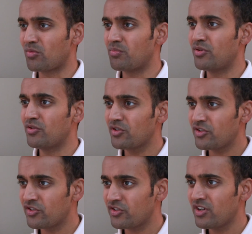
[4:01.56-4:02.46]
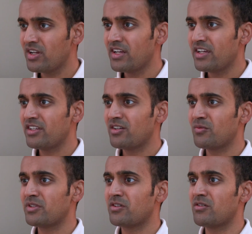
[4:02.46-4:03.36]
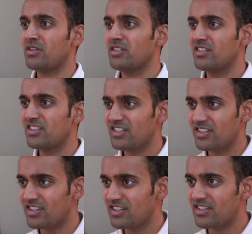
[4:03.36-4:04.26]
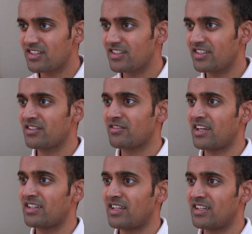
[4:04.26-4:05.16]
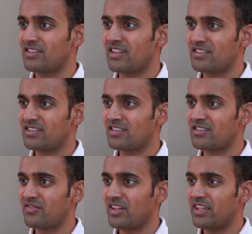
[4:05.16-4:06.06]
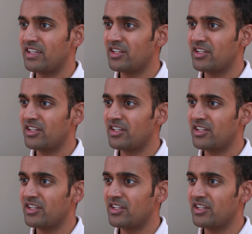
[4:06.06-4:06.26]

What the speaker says: or push, you know, when you go, you know, that sense of like